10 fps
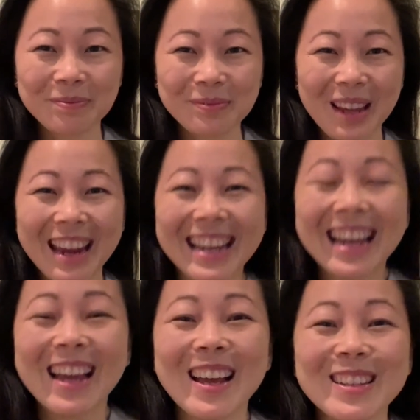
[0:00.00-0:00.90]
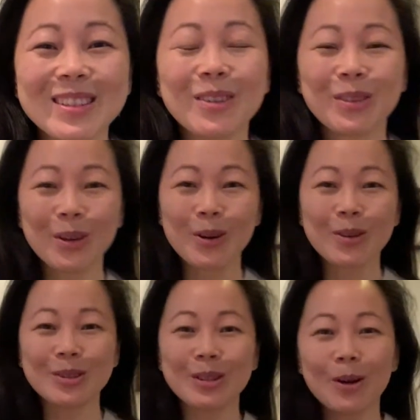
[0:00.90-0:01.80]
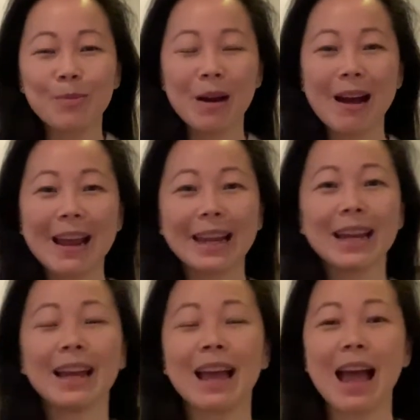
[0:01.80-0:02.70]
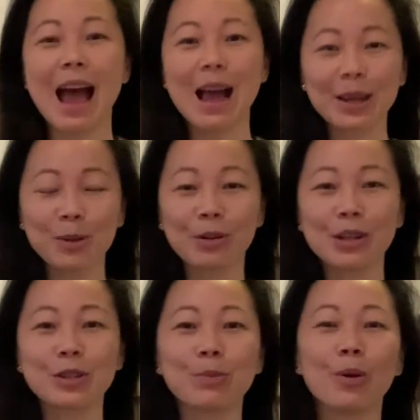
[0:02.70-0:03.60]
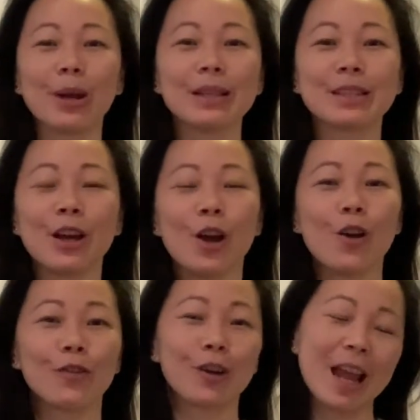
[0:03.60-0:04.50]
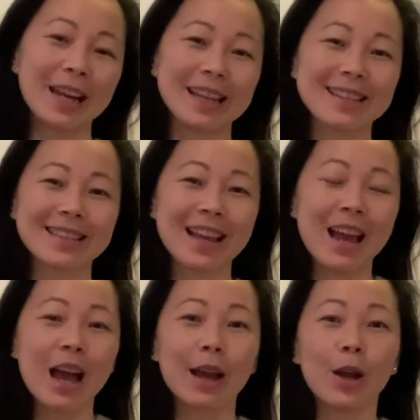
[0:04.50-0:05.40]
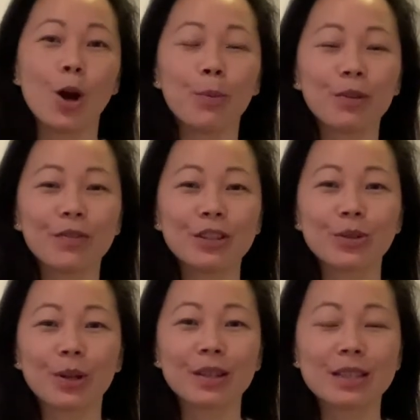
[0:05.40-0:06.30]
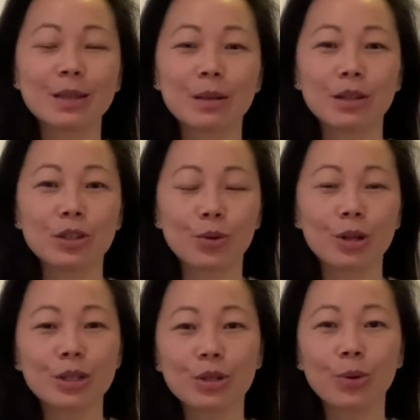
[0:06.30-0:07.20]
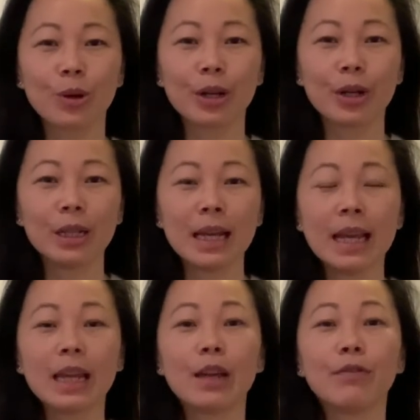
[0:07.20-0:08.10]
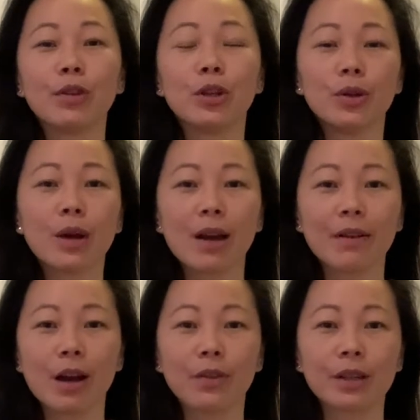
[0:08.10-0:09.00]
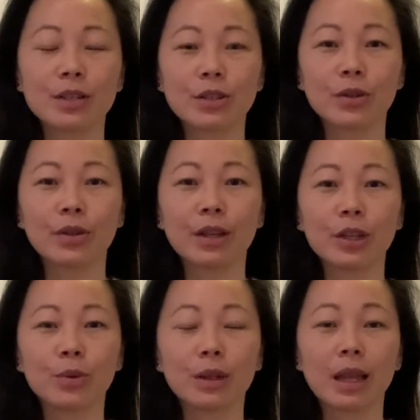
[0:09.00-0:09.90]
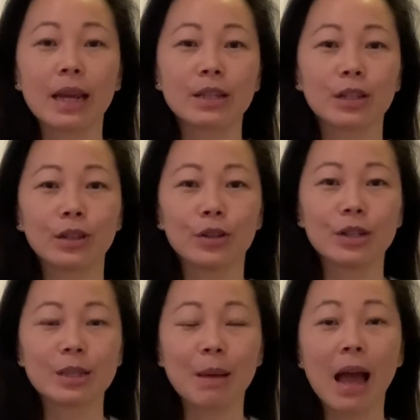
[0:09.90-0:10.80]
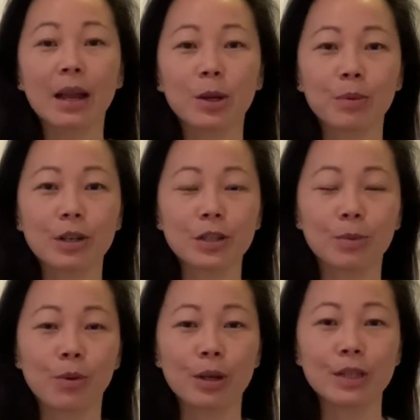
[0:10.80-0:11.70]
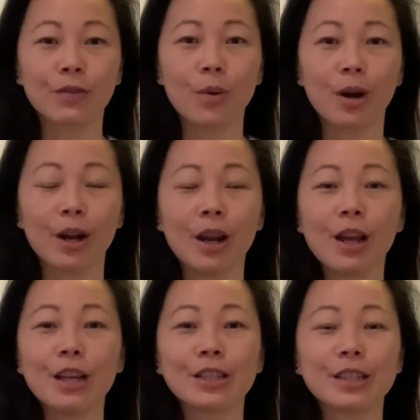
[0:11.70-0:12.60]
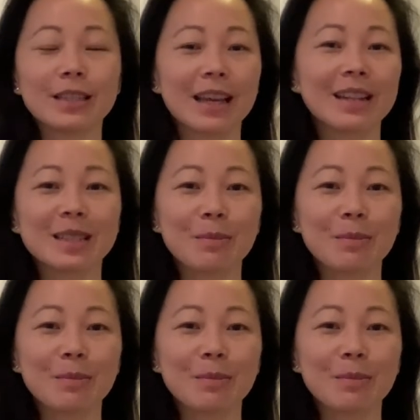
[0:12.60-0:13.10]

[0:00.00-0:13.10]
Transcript: okay? So those are my acupressure points for headaches. I hope you've enjoyed this short tutorial. If you have a health concern that you would like to learn some acupressure points for, just send us a